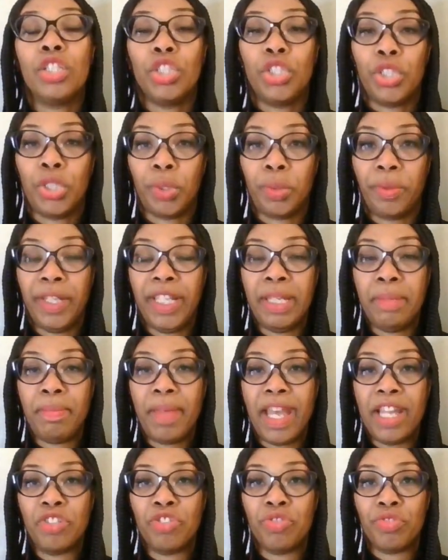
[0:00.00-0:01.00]
3
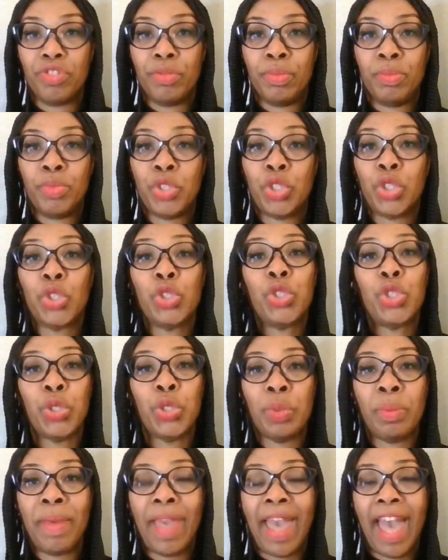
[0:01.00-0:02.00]
bedrooms,
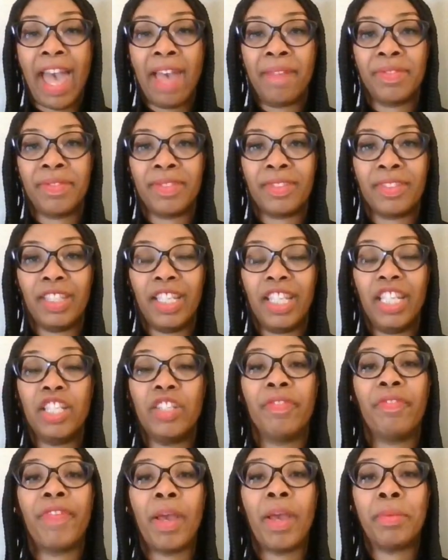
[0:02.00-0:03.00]
2 baths in
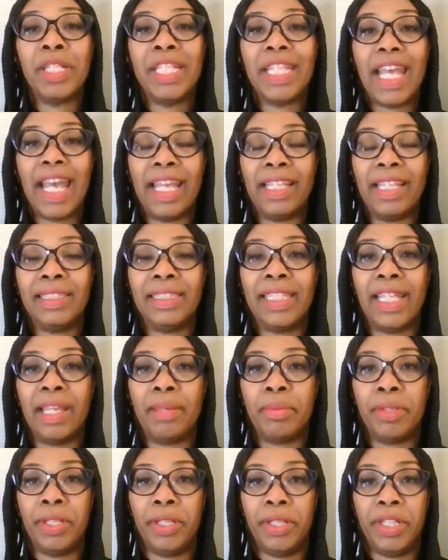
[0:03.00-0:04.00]
a very nice
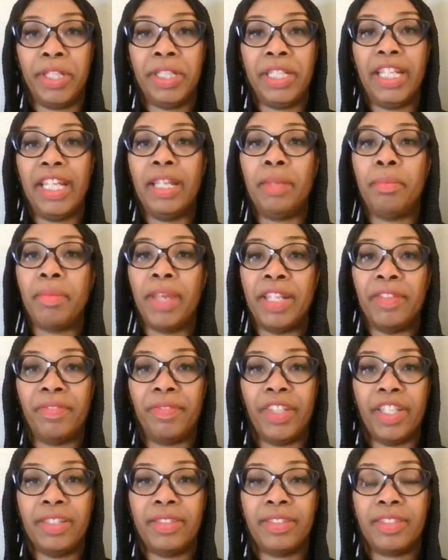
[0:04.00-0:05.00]
neighborhood in
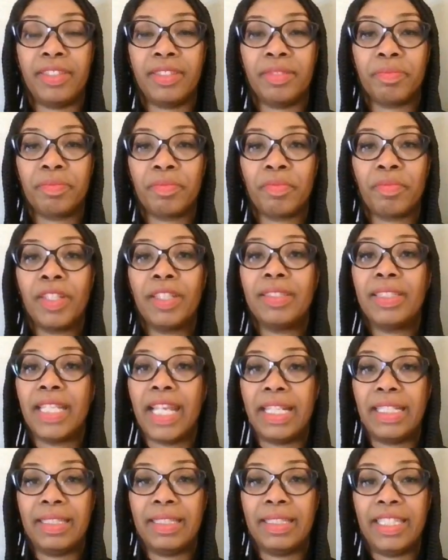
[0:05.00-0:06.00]
Memphis,
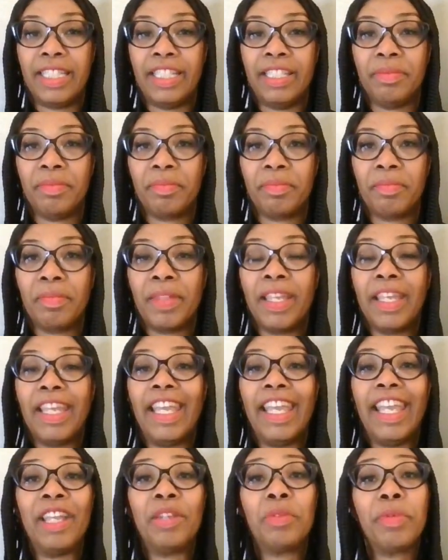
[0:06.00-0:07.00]
Tennessee.
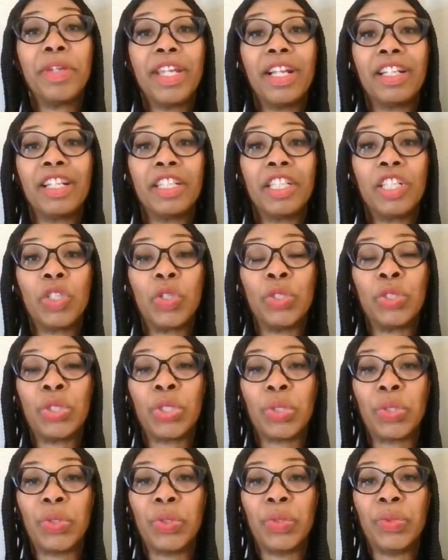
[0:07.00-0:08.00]
And we are going to go
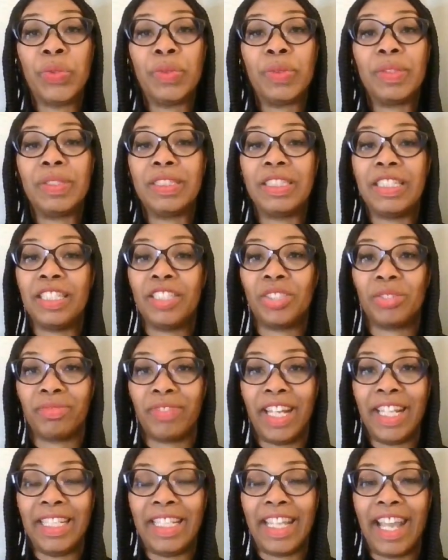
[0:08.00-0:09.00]
through this
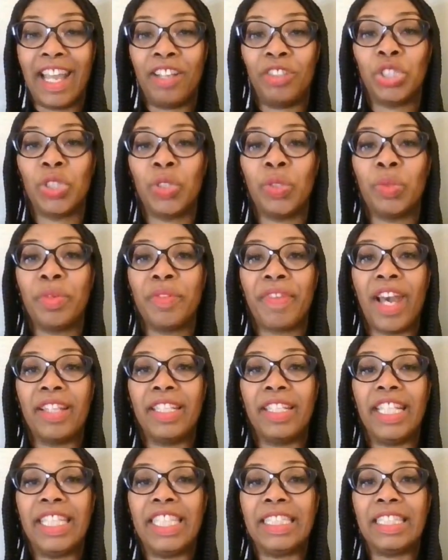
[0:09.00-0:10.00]
right now. So
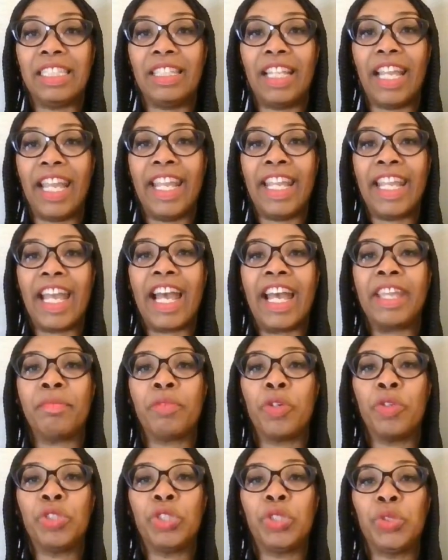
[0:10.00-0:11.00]
without any delay, I
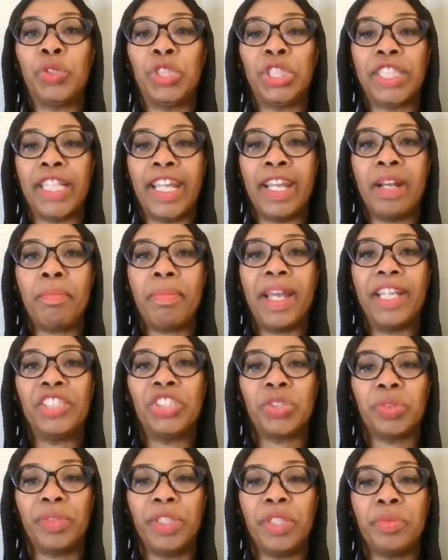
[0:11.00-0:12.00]
am going to share my
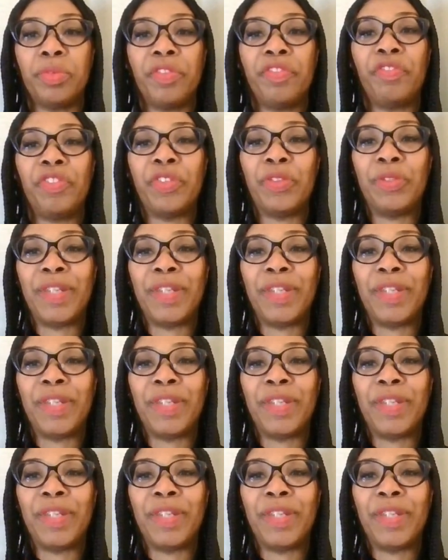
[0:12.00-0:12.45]
screen with you